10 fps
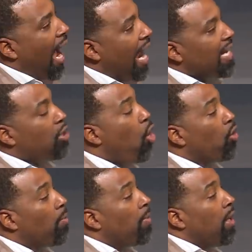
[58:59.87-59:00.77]
And he told
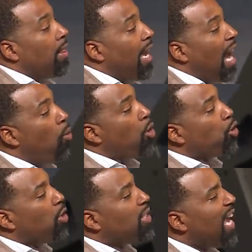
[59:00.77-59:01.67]
them that I want
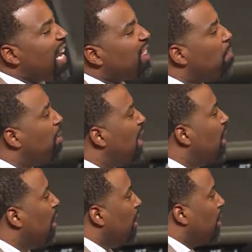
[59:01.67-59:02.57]
you to take the
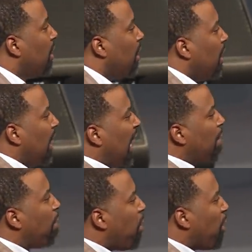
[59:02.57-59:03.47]
blood
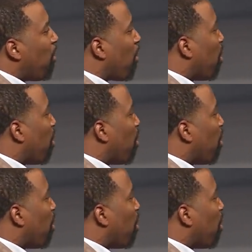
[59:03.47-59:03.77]
and put it on the